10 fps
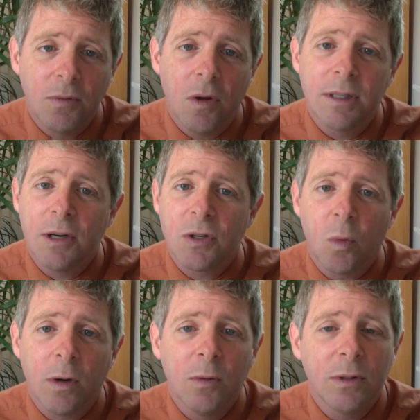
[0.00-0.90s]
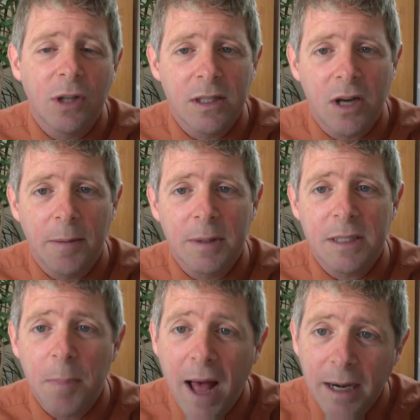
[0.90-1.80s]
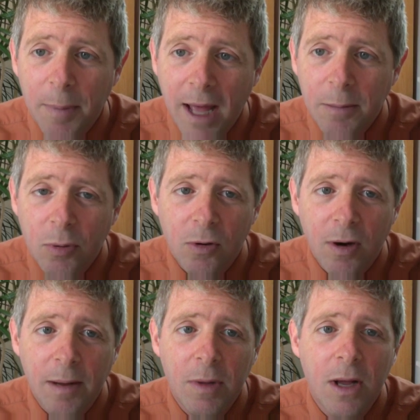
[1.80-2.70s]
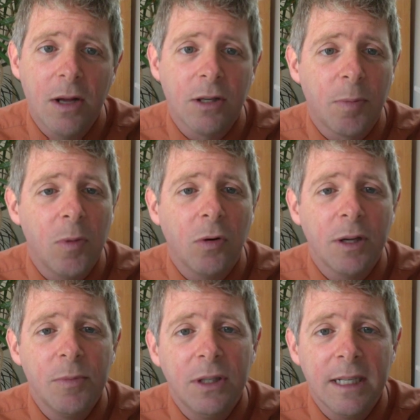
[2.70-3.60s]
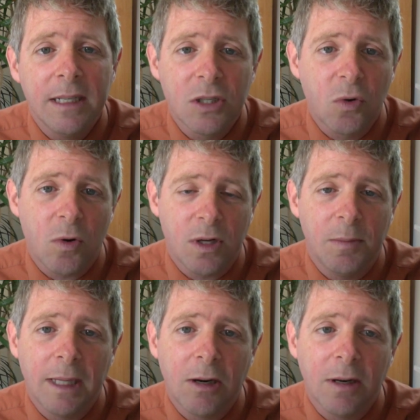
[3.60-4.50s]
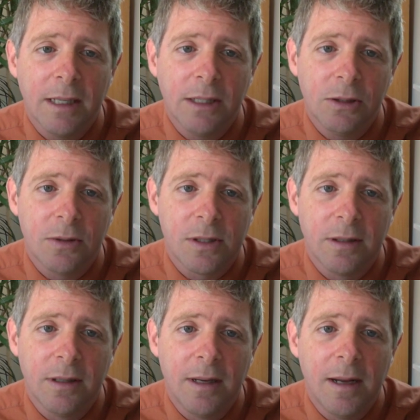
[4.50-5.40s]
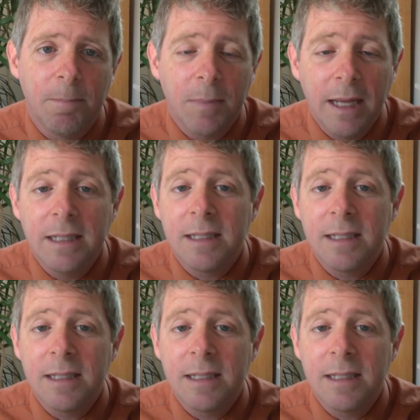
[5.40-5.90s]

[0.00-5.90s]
volunteers are working with Johns Hopkins' Pata Pata program to promote community discourse on malaria issues. And in